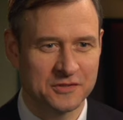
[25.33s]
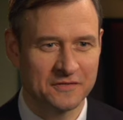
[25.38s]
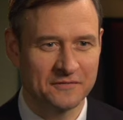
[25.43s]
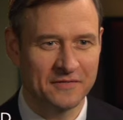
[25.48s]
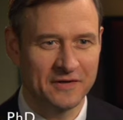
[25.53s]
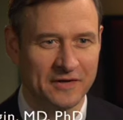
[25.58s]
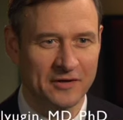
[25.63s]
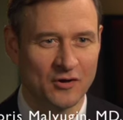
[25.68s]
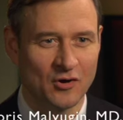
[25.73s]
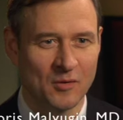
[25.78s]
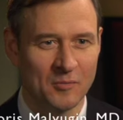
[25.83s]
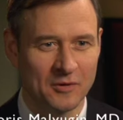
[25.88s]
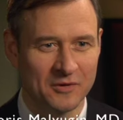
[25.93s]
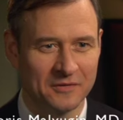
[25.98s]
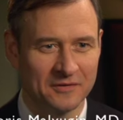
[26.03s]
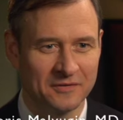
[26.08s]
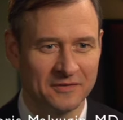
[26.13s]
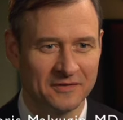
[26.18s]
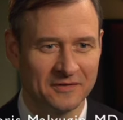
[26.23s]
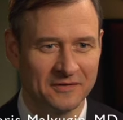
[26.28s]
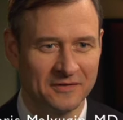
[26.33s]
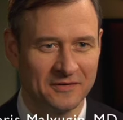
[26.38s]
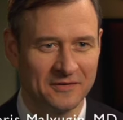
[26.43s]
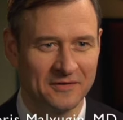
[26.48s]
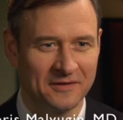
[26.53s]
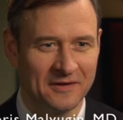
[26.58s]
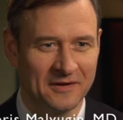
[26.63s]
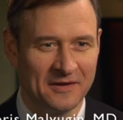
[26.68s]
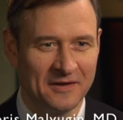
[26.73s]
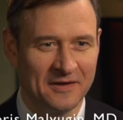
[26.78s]
a very common
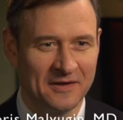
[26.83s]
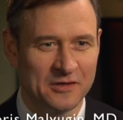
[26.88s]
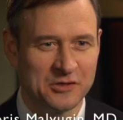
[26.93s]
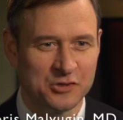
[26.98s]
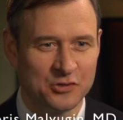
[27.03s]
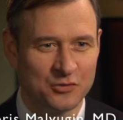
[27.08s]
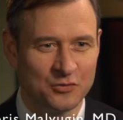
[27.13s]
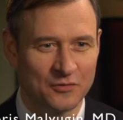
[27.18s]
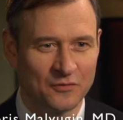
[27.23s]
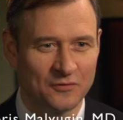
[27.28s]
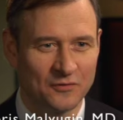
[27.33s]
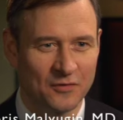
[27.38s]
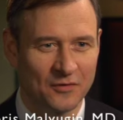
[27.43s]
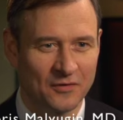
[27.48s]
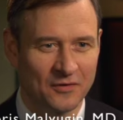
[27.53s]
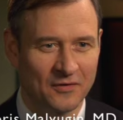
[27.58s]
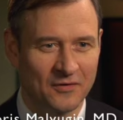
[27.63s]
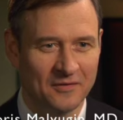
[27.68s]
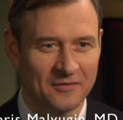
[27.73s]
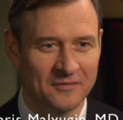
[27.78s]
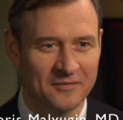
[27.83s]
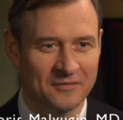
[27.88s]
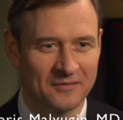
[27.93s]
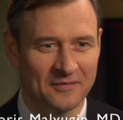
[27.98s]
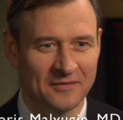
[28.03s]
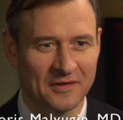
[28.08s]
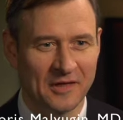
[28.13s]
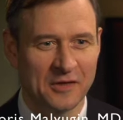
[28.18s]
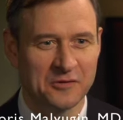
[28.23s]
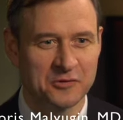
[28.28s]
issue for
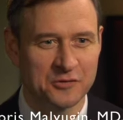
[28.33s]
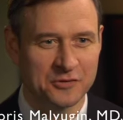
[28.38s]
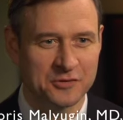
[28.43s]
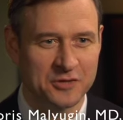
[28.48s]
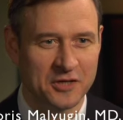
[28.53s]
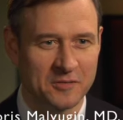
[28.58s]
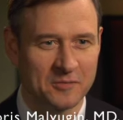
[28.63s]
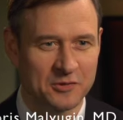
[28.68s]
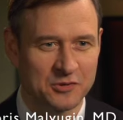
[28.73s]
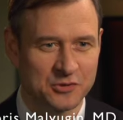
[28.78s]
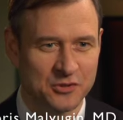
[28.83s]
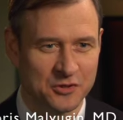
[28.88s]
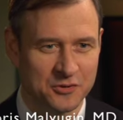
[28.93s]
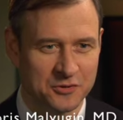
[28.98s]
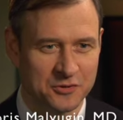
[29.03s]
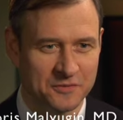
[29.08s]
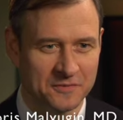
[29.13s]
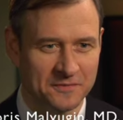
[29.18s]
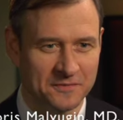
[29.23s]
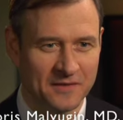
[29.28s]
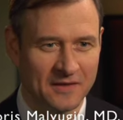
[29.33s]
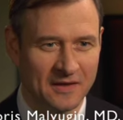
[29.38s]
anterior segment surgeon.